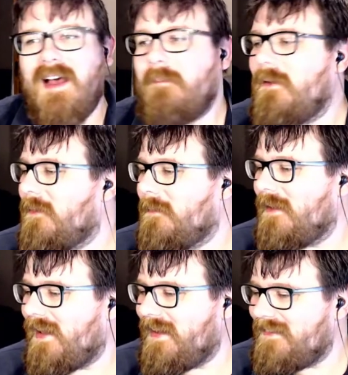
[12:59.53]
up a little
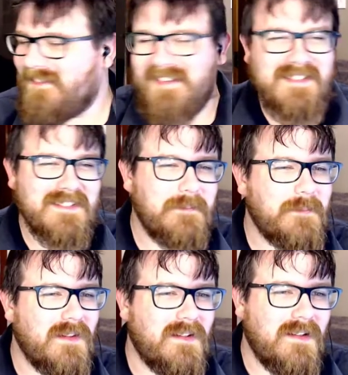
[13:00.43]
bit late doing this.
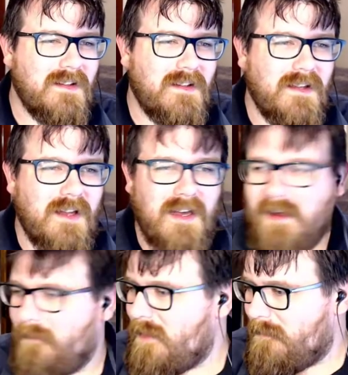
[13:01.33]

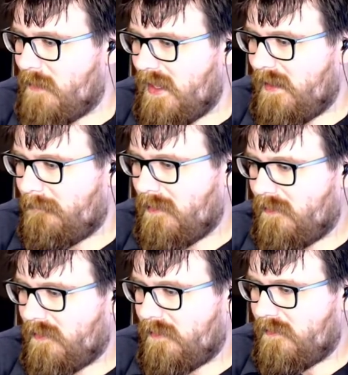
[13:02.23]
Um, and my app
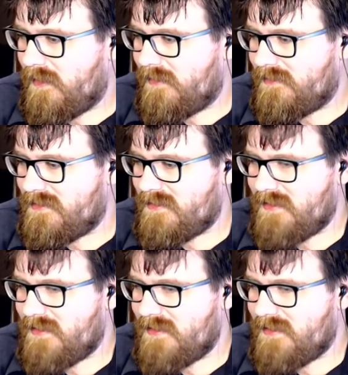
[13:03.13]
logo is